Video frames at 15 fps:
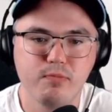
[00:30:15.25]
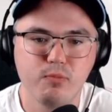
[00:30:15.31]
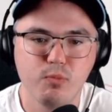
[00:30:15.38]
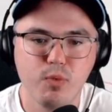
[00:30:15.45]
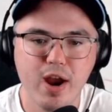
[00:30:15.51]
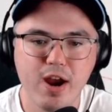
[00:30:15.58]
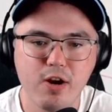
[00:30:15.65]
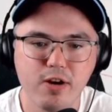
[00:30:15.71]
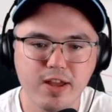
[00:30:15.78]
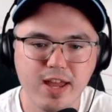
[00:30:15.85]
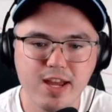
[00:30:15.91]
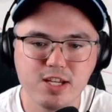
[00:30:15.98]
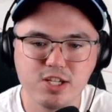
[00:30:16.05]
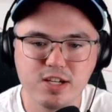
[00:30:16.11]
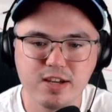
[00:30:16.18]
rare
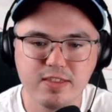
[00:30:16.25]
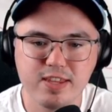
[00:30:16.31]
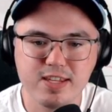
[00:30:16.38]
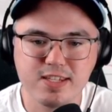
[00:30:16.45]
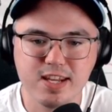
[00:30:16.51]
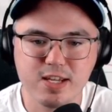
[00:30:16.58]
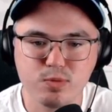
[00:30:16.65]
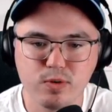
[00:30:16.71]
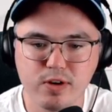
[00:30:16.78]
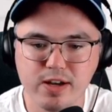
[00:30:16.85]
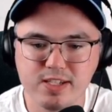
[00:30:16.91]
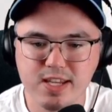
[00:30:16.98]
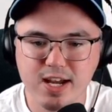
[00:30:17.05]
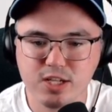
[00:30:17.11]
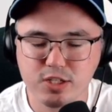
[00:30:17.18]
occasion these days where
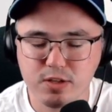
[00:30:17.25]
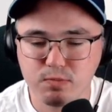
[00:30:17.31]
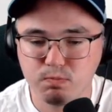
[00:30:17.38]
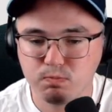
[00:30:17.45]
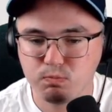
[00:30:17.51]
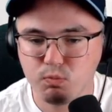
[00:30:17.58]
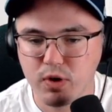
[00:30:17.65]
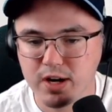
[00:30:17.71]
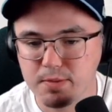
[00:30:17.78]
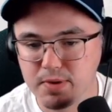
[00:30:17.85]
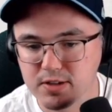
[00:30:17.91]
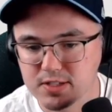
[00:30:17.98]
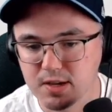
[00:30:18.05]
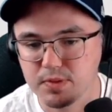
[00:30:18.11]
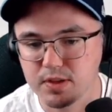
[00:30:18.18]
he's actually right about
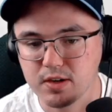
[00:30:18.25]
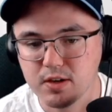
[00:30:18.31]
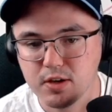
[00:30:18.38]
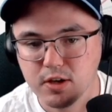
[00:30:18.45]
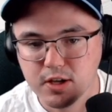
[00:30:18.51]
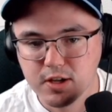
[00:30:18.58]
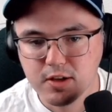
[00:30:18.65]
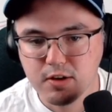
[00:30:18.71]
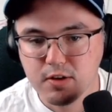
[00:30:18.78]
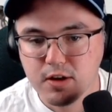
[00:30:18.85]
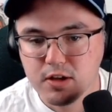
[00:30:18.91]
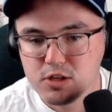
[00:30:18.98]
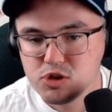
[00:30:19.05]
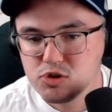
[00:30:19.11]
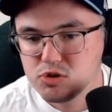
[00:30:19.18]
something.
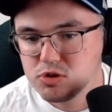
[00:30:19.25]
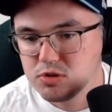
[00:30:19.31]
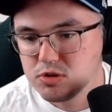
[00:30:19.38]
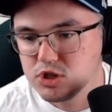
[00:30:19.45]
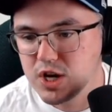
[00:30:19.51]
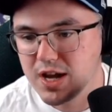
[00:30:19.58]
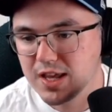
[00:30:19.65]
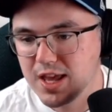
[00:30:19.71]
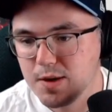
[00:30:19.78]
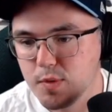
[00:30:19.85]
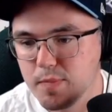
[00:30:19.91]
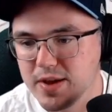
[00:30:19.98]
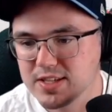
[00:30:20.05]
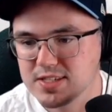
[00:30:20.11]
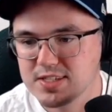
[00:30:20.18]
Jack Campbell
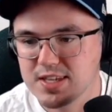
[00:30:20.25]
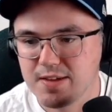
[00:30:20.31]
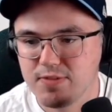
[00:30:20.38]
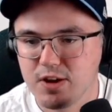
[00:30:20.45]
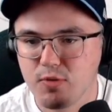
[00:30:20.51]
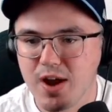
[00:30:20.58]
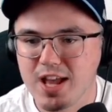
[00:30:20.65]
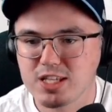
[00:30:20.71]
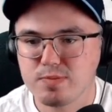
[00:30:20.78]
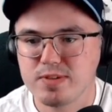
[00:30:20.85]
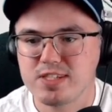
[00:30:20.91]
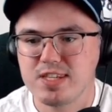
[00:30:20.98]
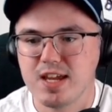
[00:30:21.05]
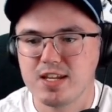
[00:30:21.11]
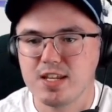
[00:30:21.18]
makes the save there. Rasmus
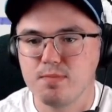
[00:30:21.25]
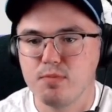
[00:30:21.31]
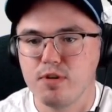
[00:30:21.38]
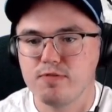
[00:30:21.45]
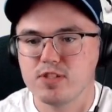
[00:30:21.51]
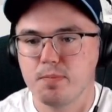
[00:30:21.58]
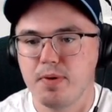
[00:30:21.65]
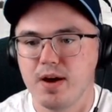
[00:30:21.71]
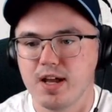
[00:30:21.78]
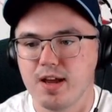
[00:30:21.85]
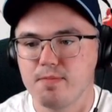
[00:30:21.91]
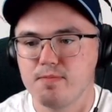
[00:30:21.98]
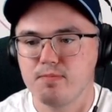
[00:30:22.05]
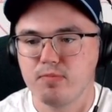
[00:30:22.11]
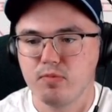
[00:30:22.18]
Sandin moves the puck
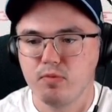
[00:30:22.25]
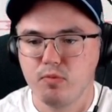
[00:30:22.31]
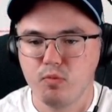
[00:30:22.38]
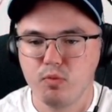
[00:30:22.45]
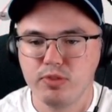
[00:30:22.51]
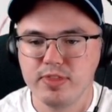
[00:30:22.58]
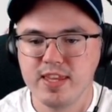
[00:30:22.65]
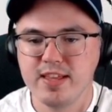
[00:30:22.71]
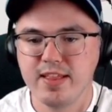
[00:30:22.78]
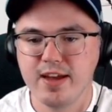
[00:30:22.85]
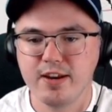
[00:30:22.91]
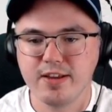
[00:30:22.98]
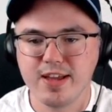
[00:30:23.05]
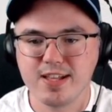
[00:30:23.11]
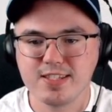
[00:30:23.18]
up.
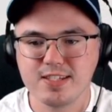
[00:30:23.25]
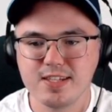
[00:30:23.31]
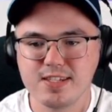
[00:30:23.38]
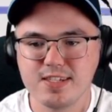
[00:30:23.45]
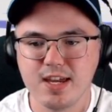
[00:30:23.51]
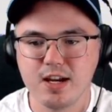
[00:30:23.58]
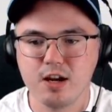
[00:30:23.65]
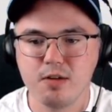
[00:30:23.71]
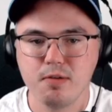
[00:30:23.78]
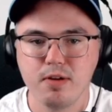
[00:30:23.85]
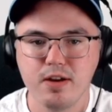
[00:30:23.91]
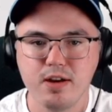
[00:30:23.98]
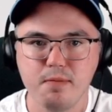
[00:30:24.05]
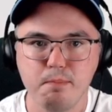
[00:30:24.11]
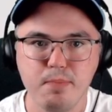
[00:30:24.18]
Nylander gets it to center.
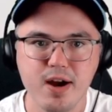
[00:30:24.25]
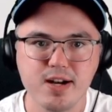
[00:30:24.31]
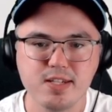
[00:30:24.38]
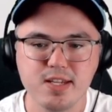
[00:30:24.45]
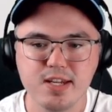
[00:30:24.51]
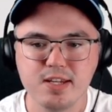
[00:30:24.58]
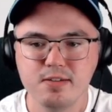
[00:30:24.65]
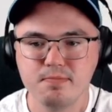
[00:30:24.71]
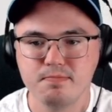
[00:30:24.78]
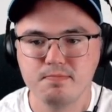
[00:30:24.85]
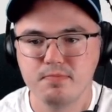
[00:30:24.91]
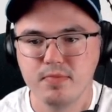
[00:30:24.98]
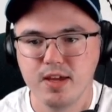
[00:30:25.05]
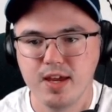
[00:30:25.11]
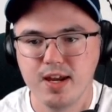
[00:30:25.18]
Bunting
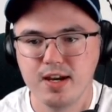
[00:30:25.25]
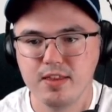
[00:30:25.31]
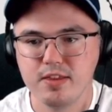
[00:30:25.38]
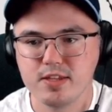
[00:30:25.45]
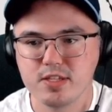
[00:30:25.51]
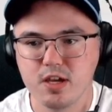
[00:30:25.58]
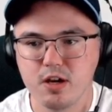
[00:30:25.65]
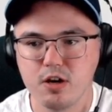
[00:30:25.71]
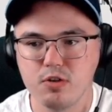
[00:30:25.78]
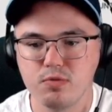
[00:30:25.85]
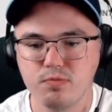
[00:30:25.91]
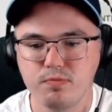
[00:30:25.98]
into the zone.